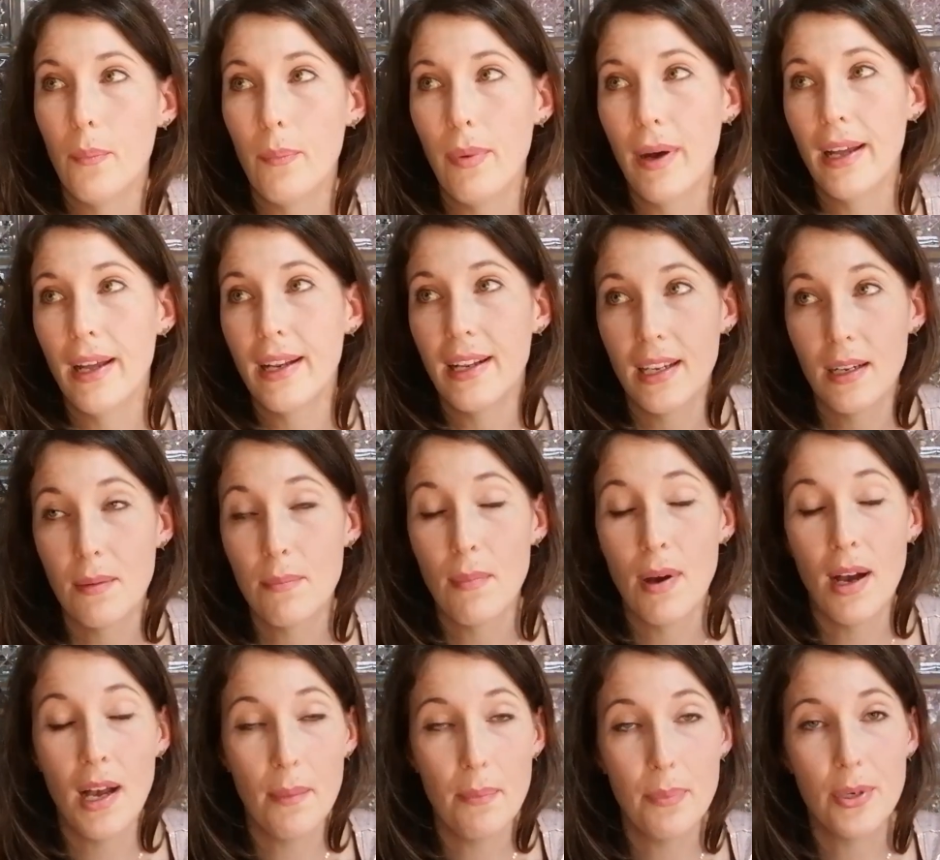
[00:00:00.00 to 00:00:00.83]
But in
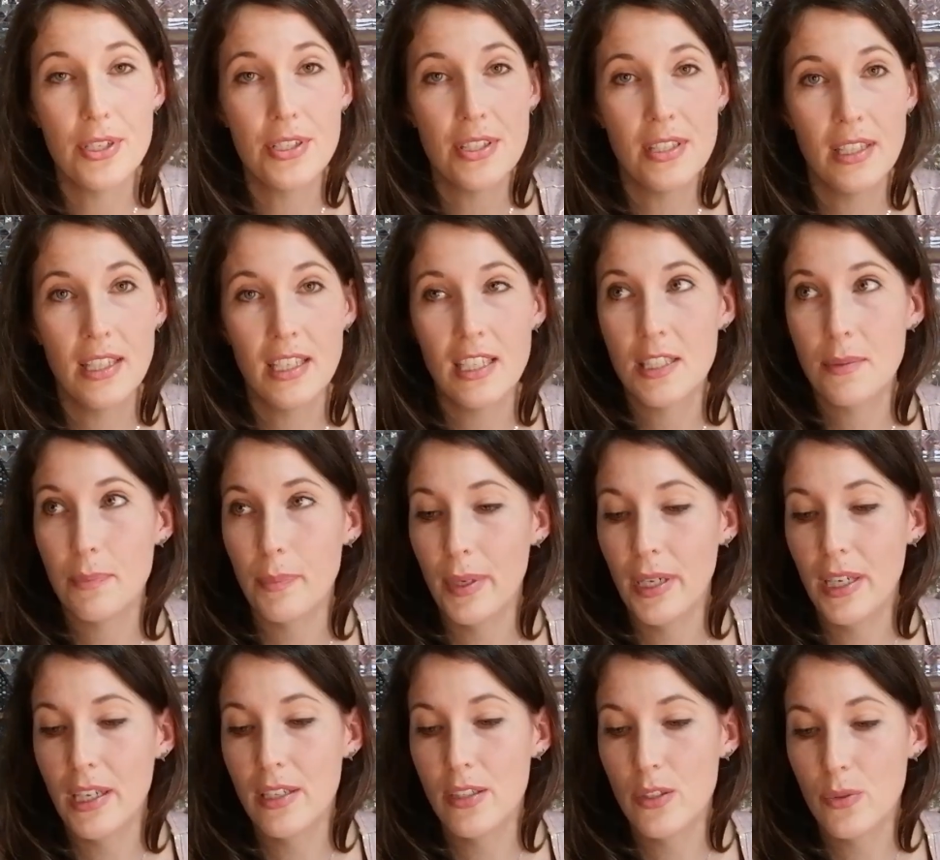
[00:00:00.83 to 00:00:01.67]
my personal
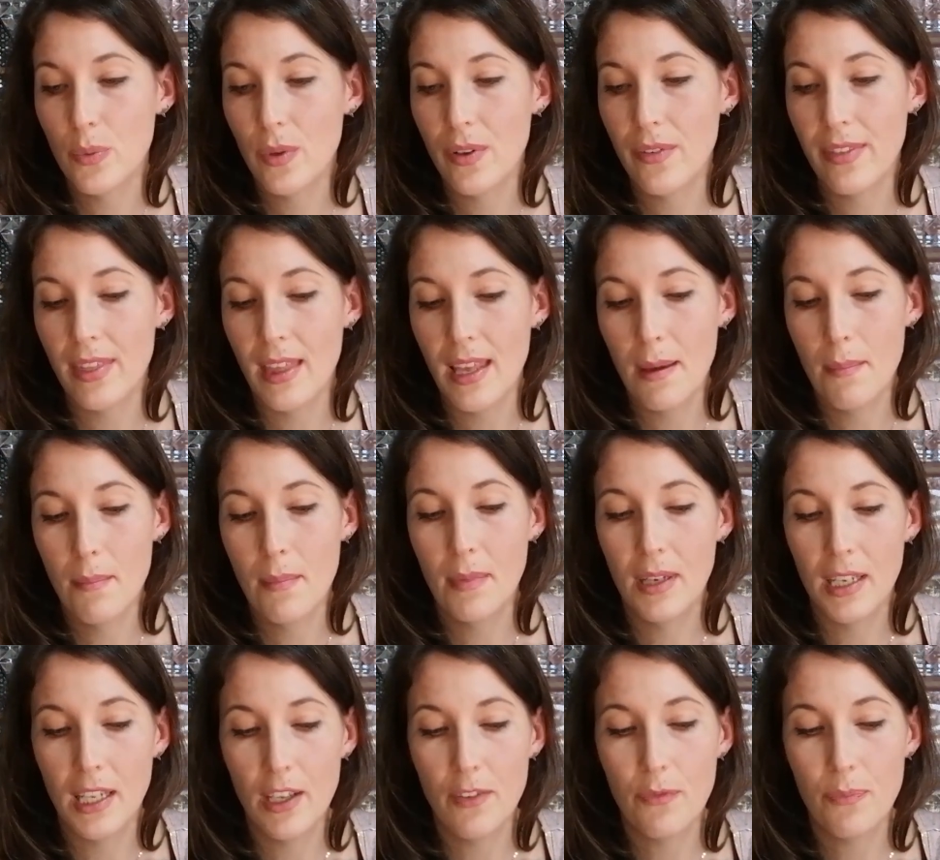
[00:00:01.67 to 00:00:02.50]
experience with them,
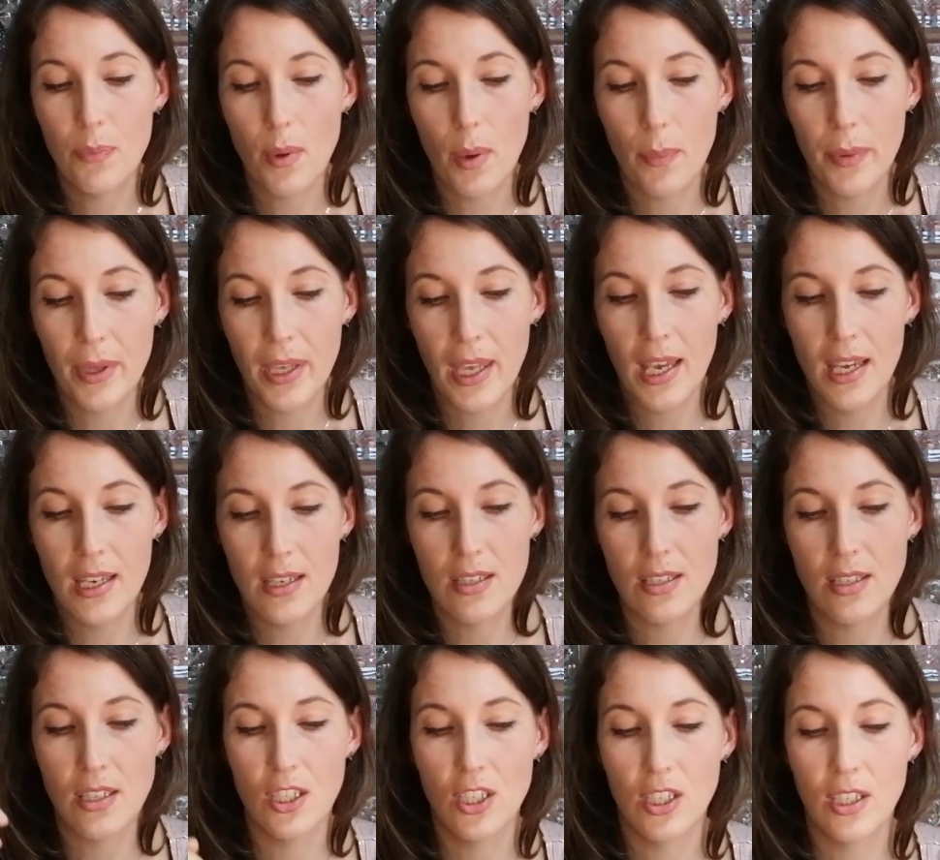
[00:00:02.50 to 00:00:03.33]
leaf
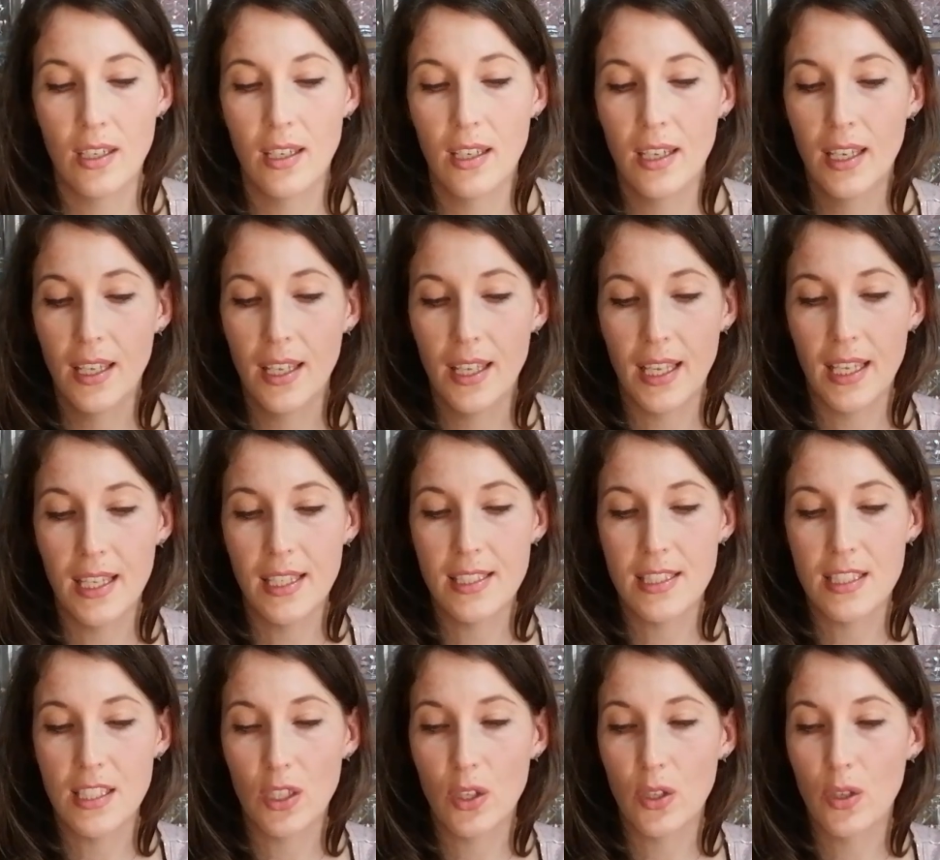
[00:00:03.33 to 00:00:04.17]
propagation
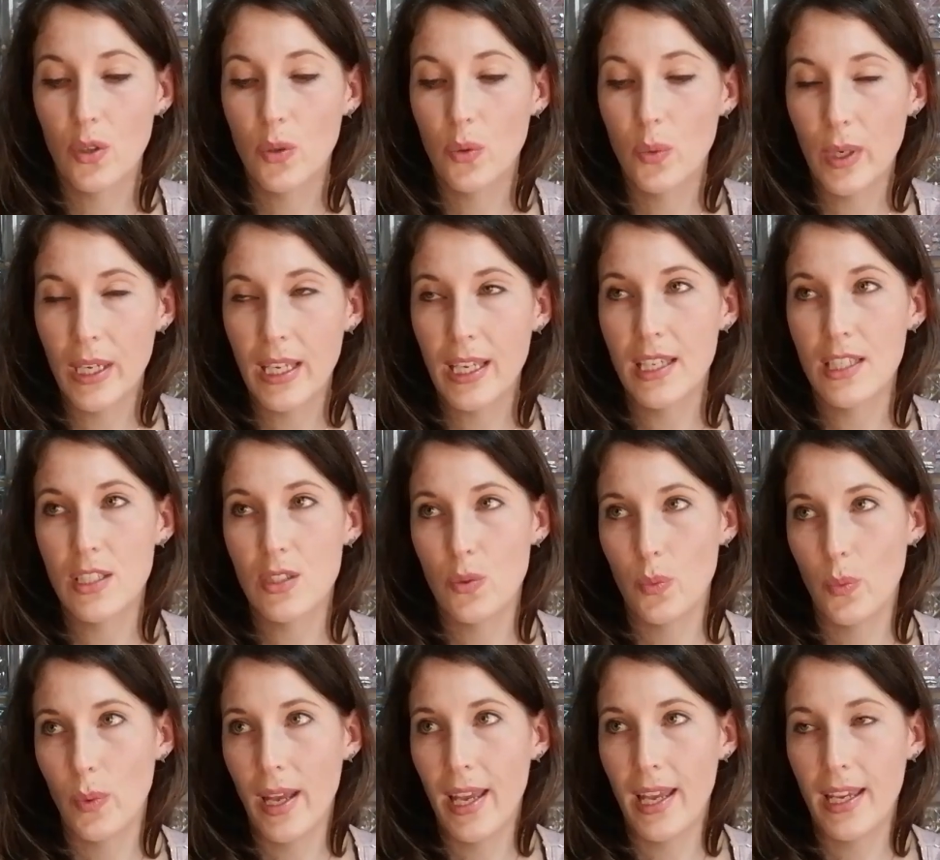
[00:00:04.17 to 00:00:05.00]
is the
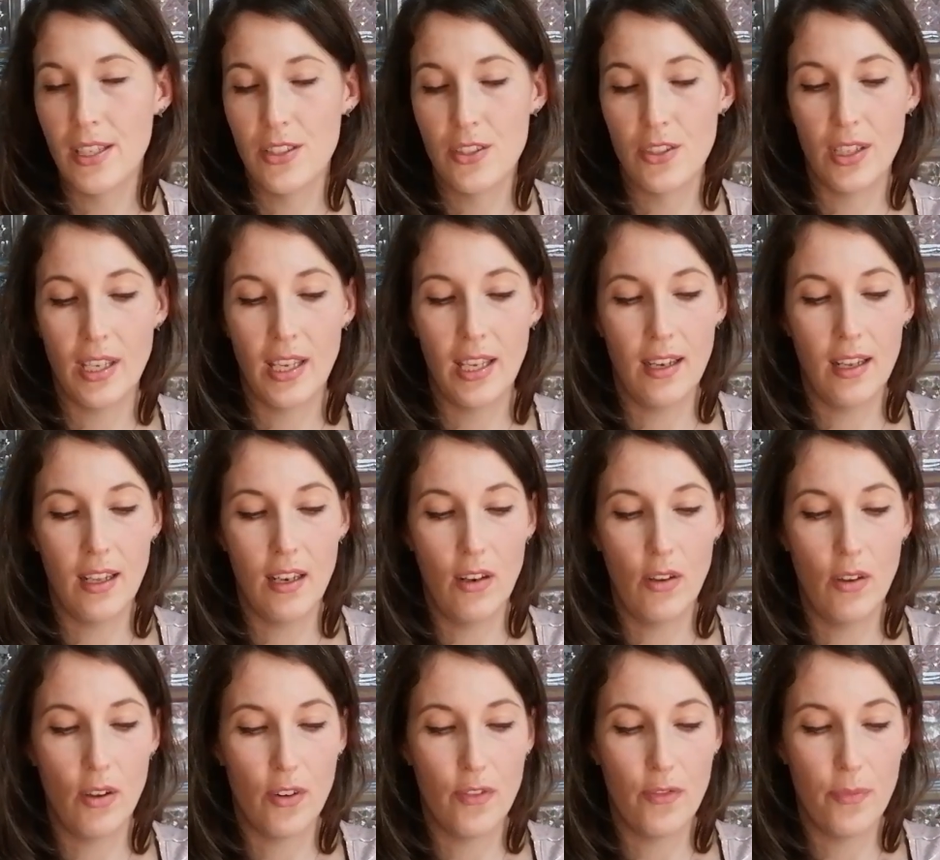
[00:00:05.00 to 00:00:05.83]
quickest way to get a
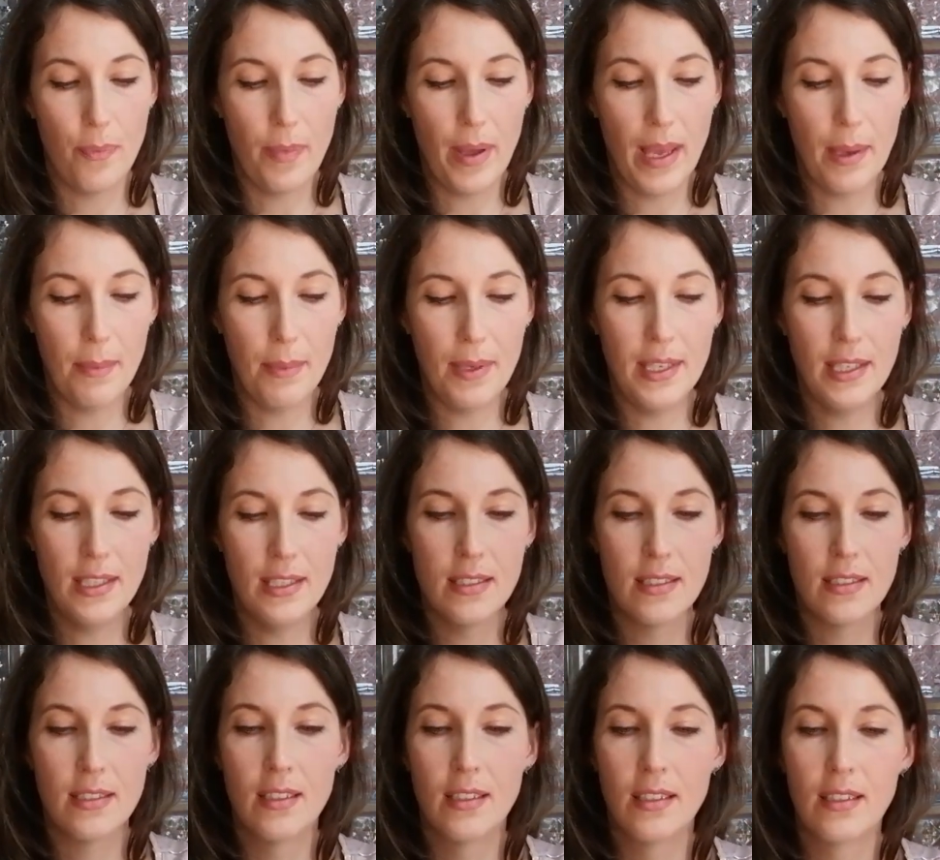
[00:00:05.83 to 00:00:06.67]
lot of
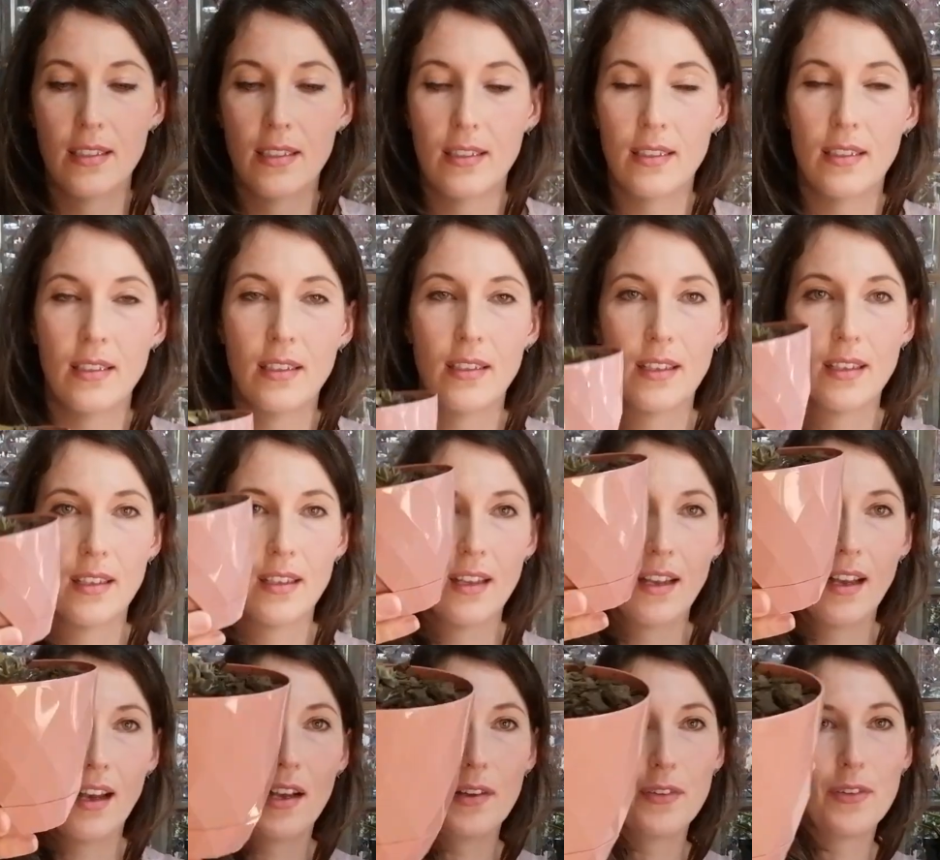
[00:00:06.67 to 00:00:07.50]
babies.
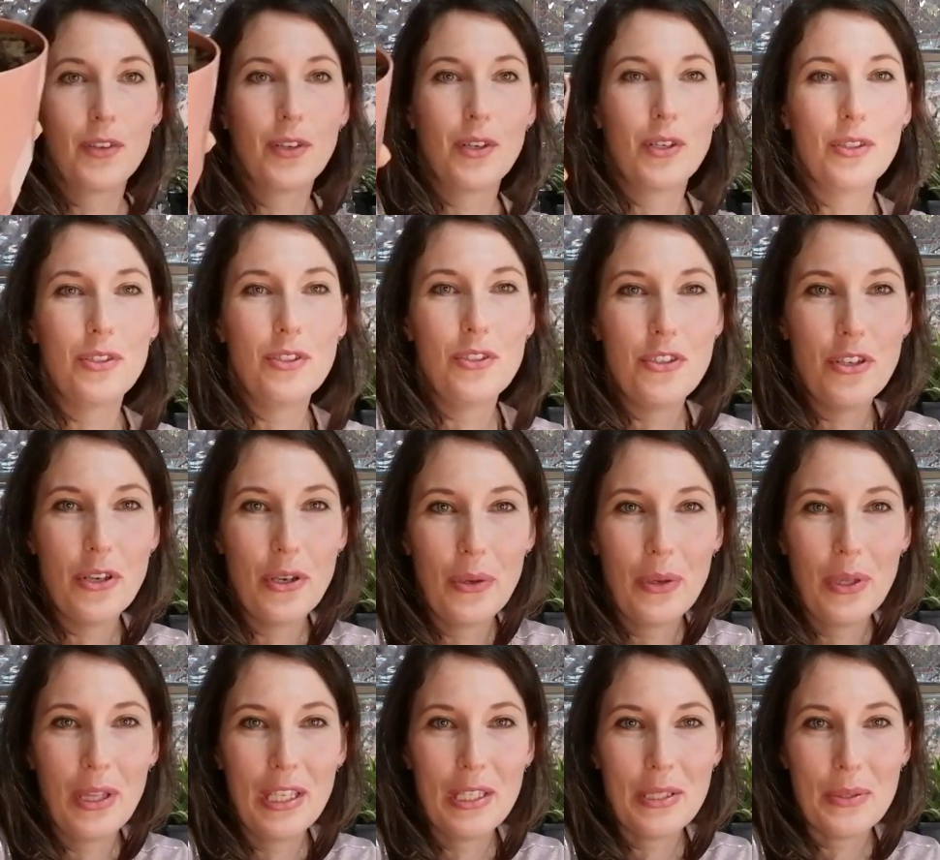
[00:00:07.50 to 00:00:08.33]
Forgot to show
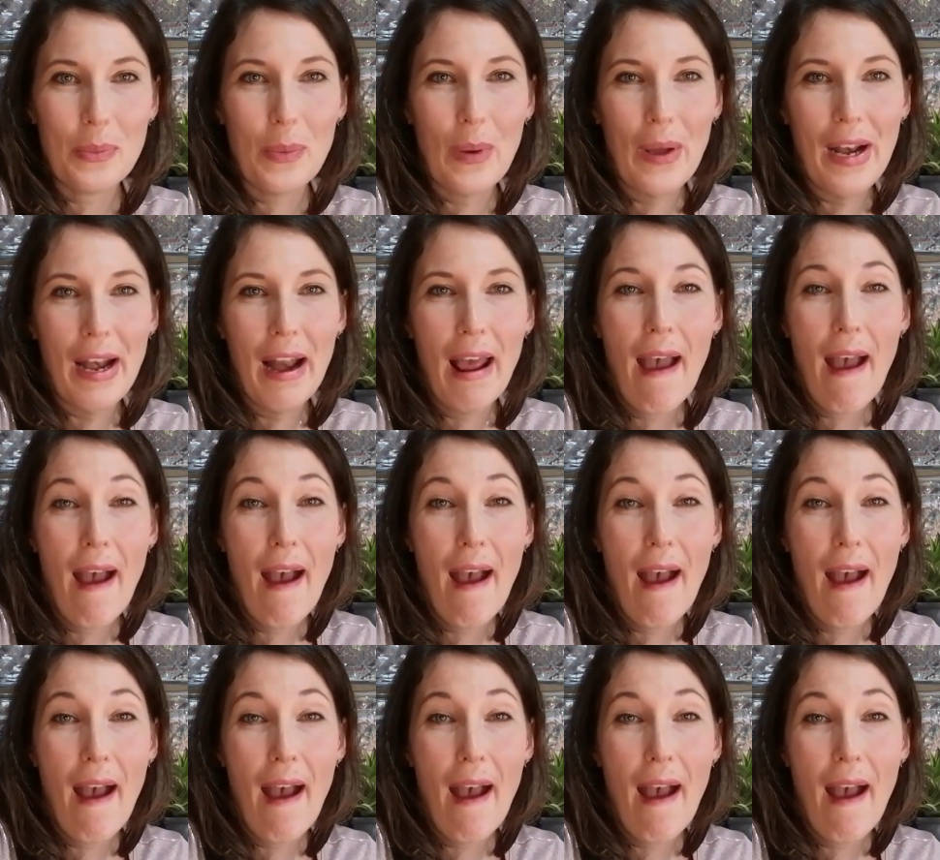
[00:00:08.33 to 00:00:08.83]
you this one.